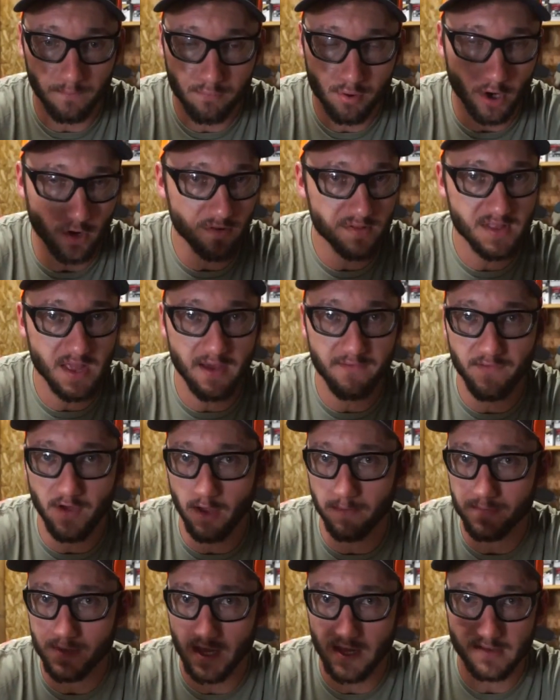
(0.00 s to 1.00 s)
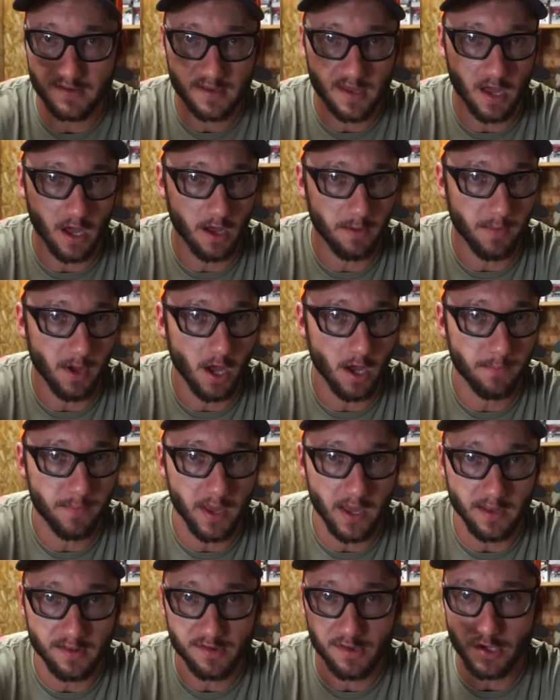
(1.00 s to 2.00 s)
pro staff updates come up,
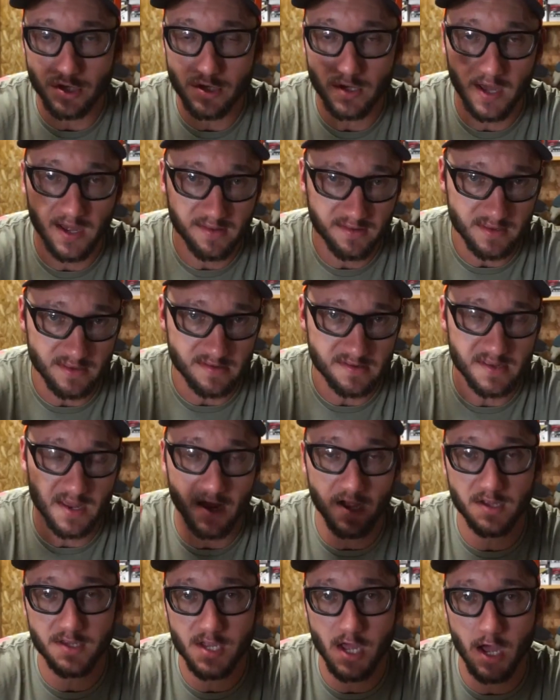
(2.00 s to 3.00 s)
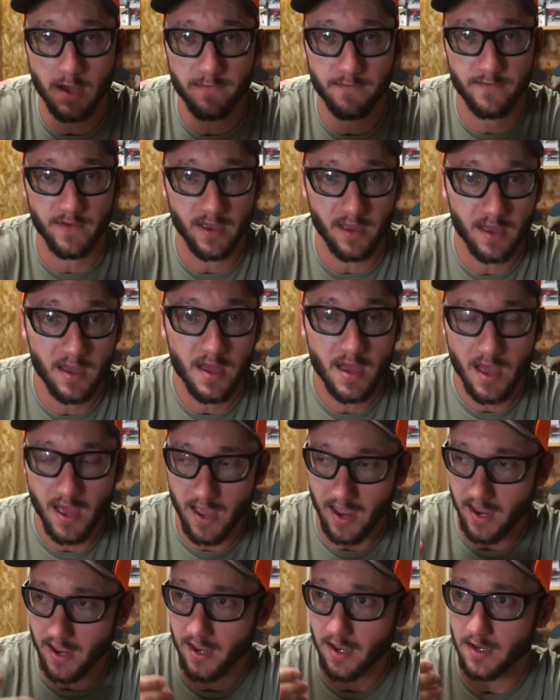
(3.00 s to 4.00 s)
and so you guys can stay on top of it
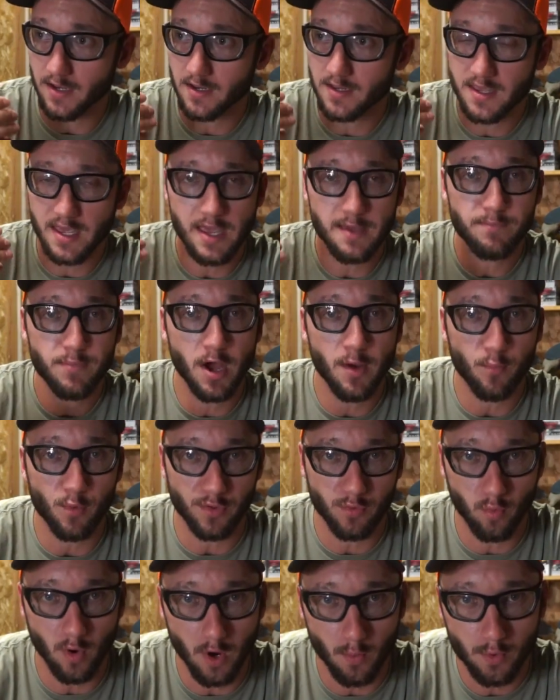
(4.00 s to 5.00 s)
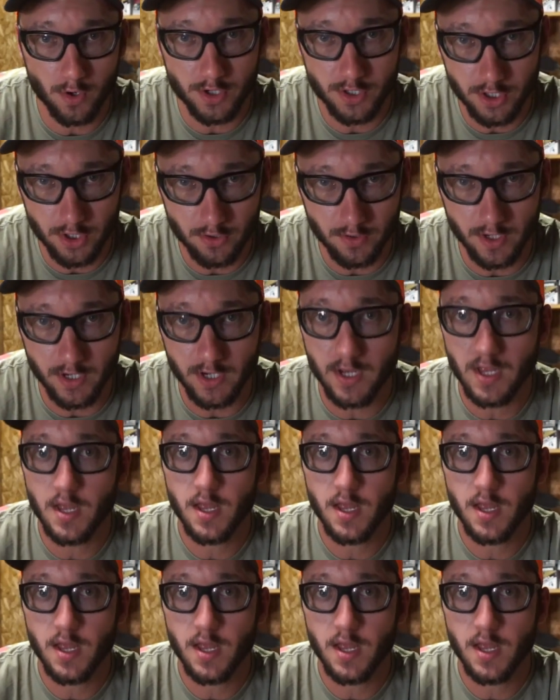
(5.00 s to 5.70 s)
and keep up with what we're doing